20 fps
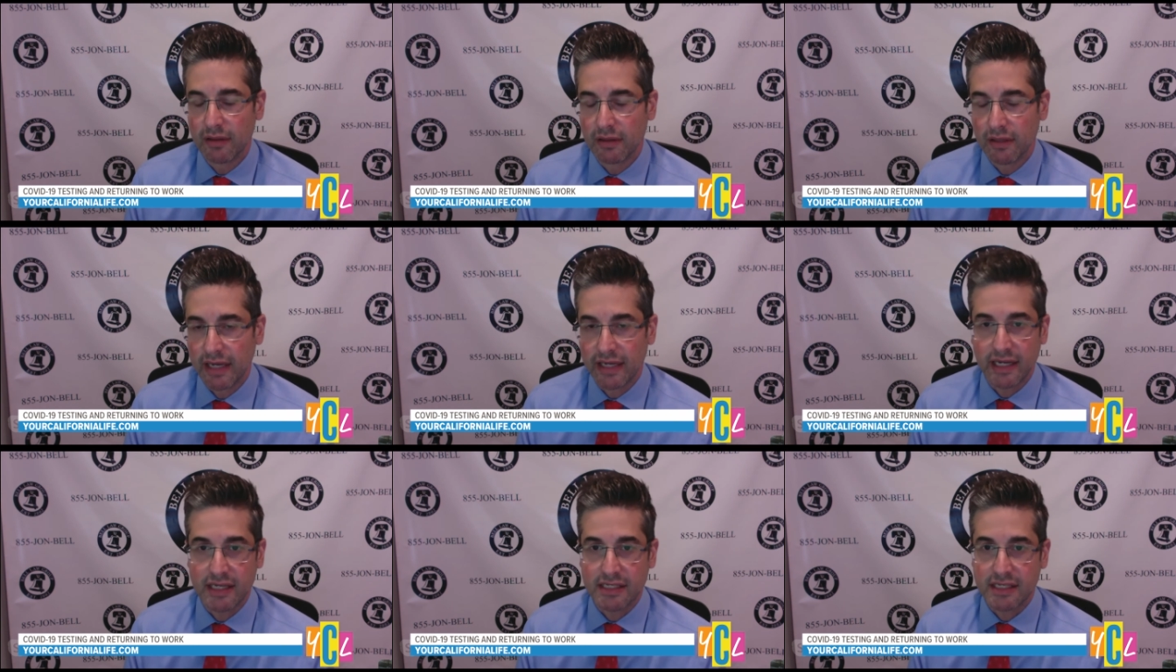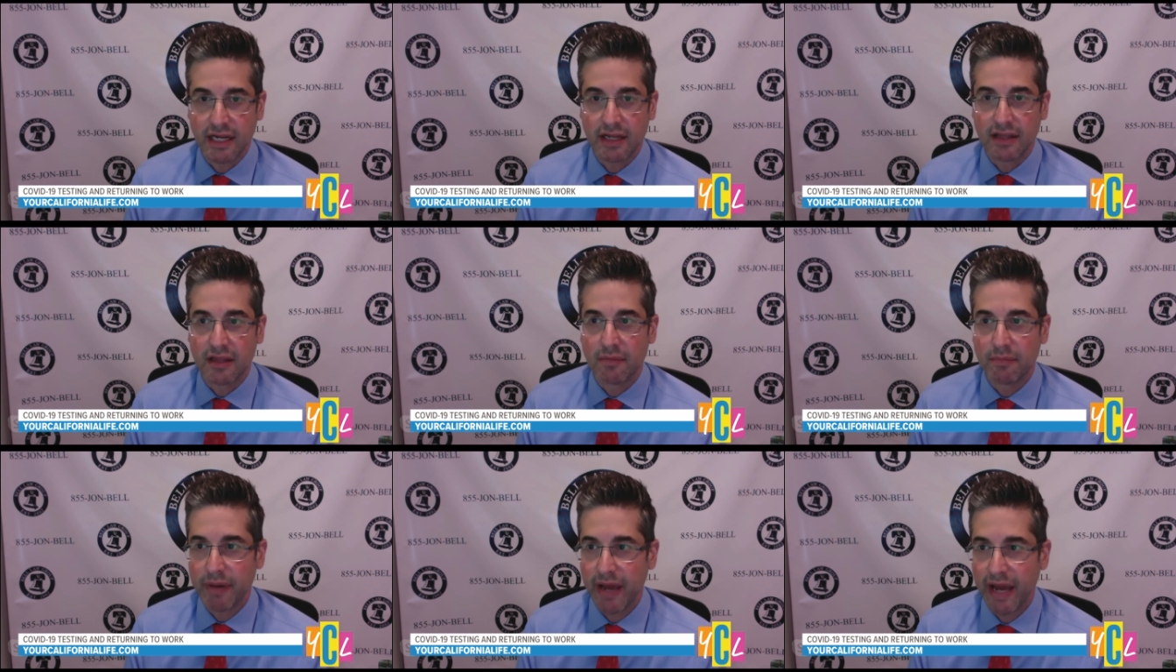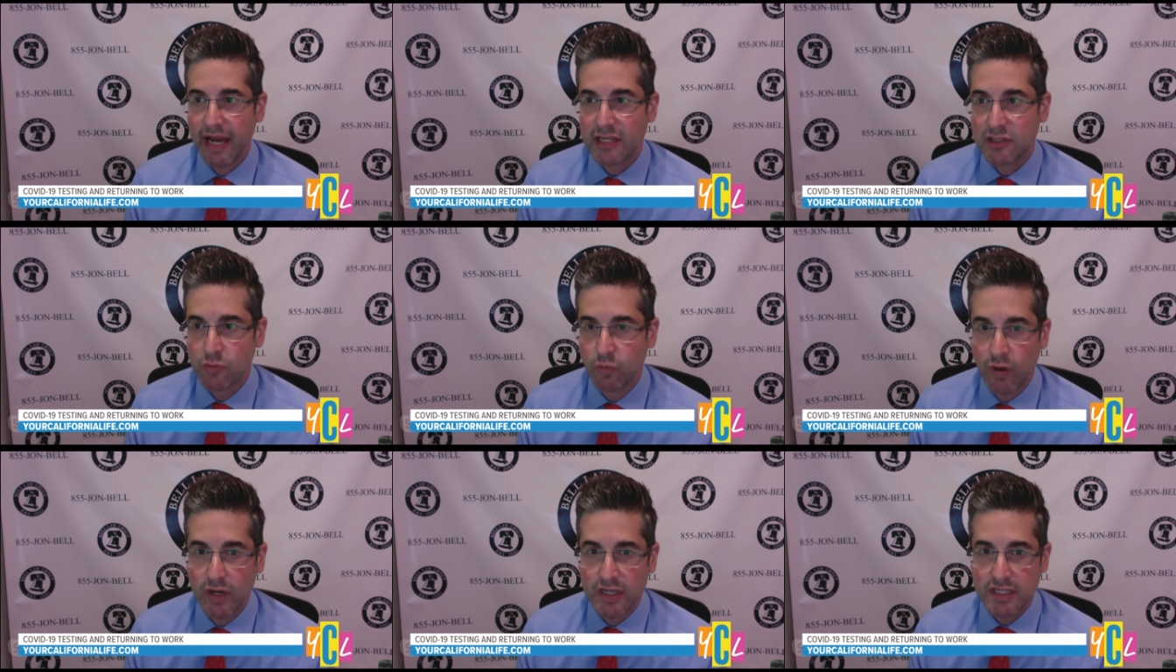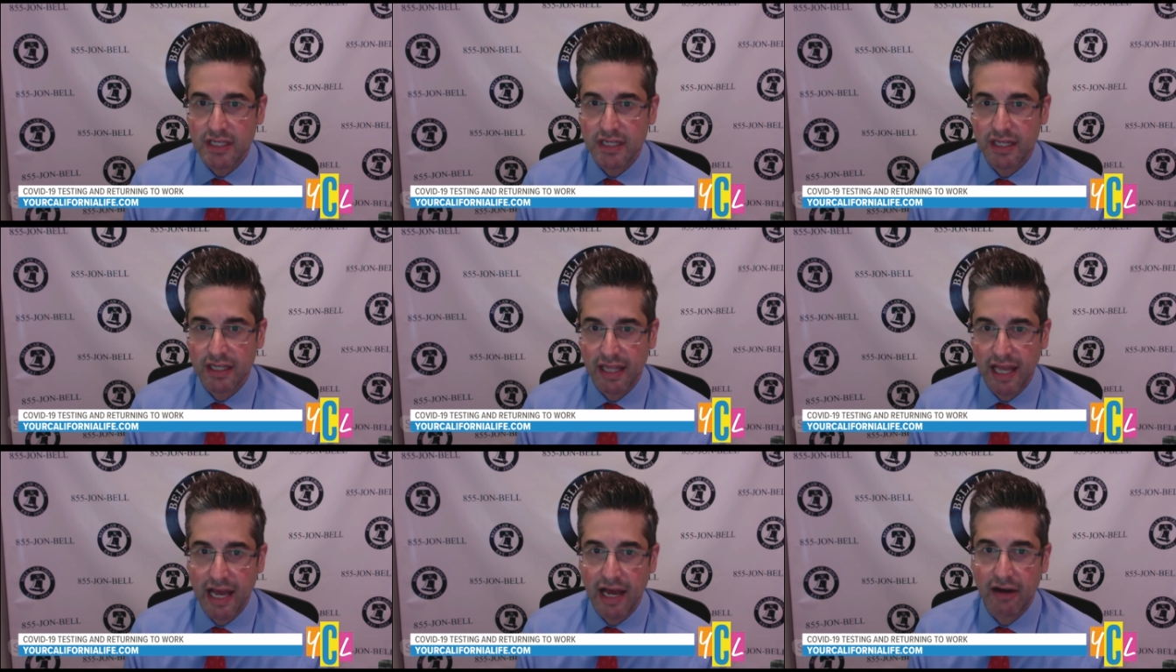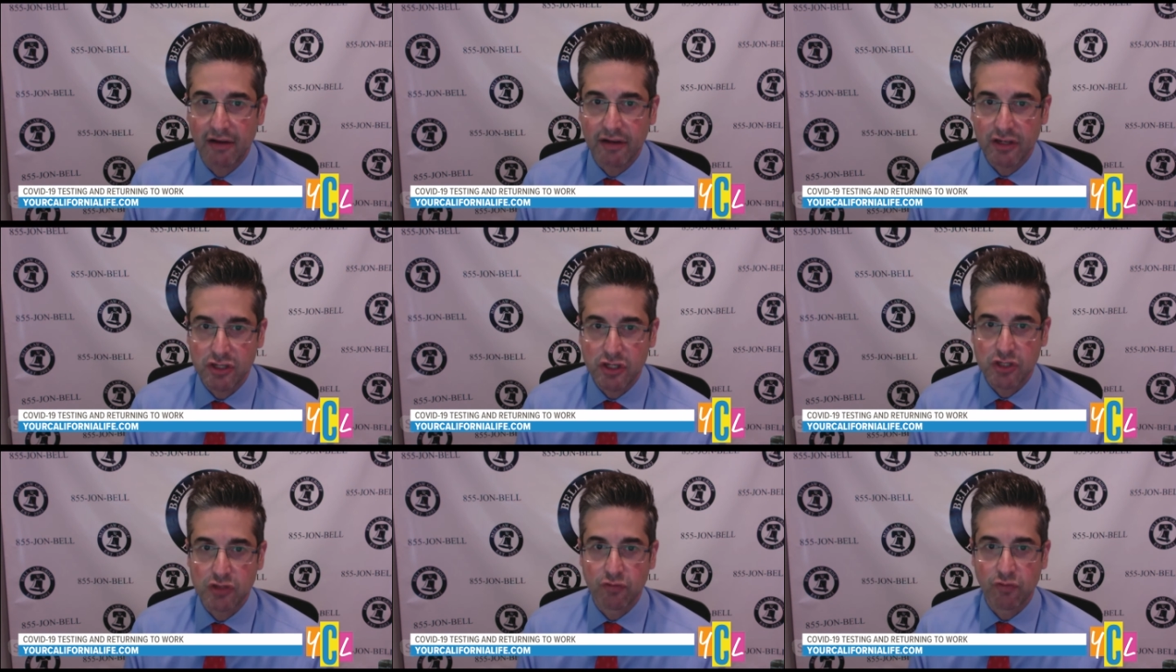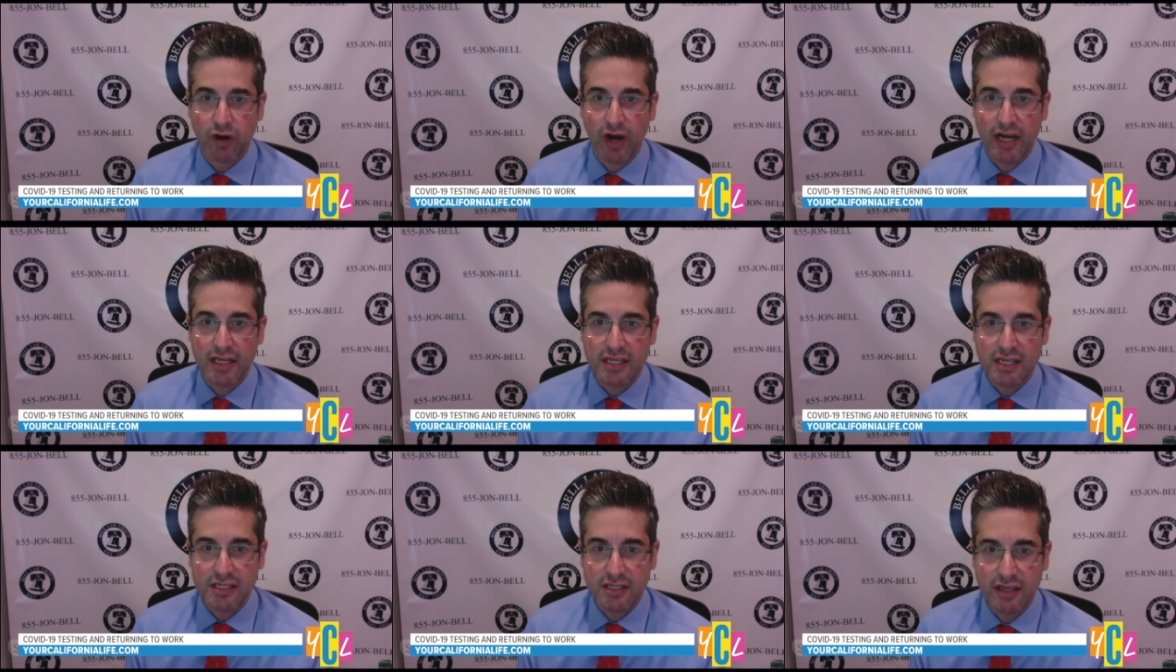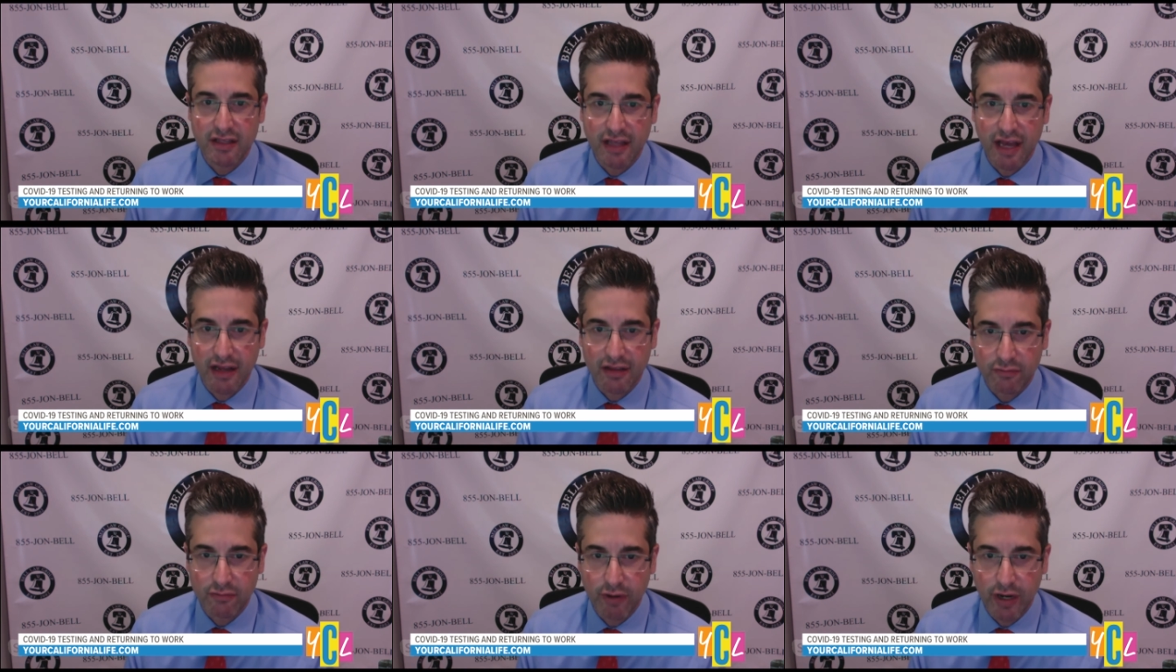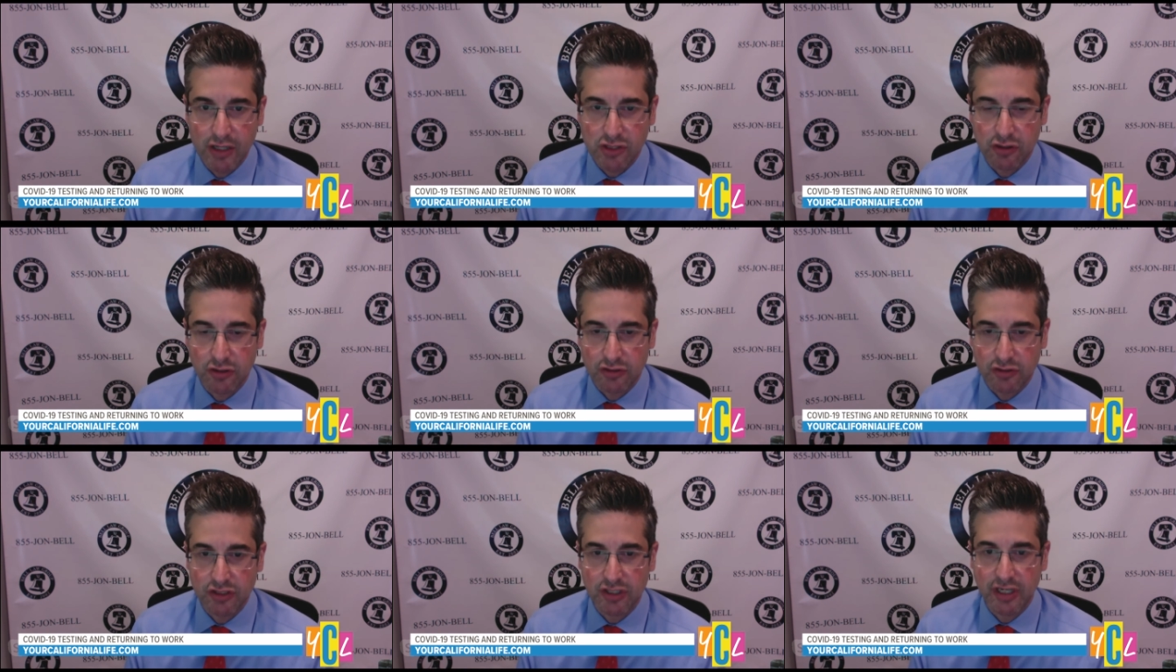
like I said in the past, wasn't allowed. It just rises to that threshold.